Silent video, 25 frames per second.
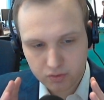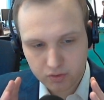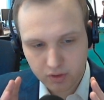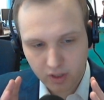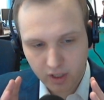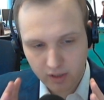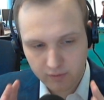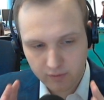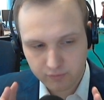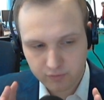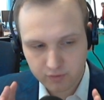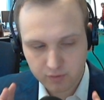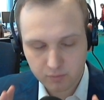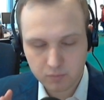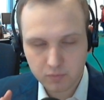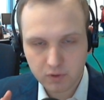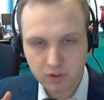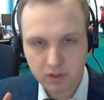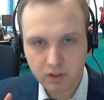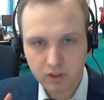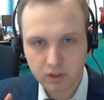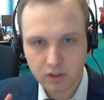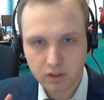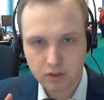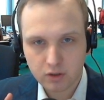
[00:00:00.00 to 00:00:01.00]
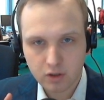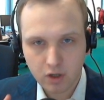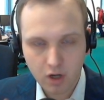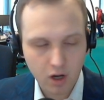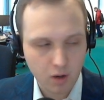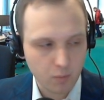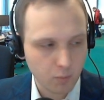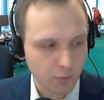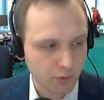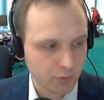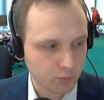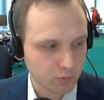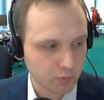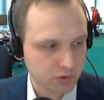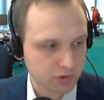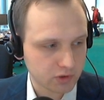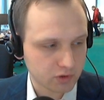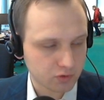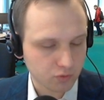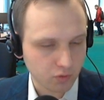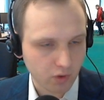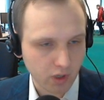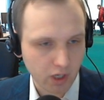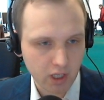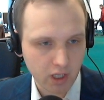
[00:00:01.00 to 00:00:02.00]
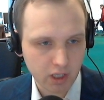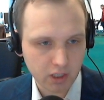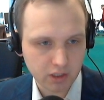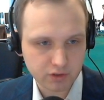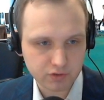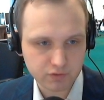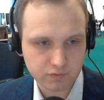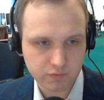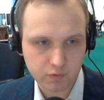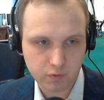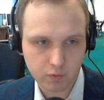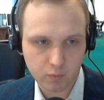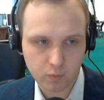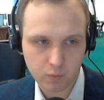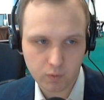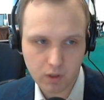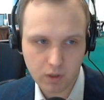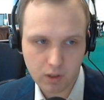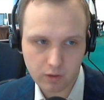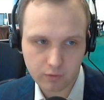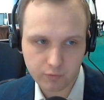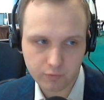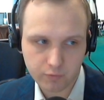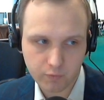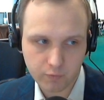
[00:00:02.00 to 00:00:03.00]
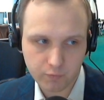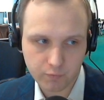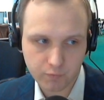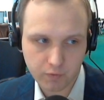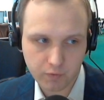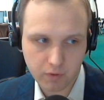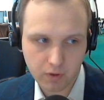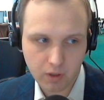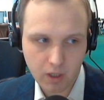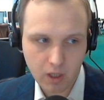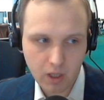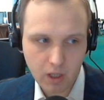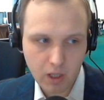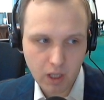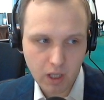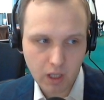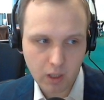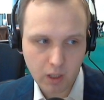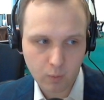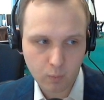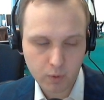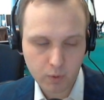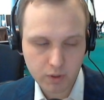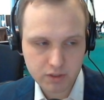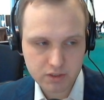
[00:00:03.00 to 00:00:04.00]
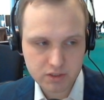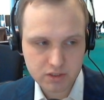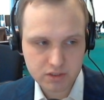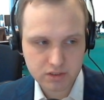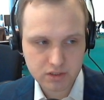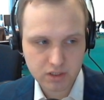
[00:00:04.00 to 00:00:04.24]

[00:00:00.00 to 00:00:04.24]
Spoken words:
have something in common with the triangles that you will also see. And wedges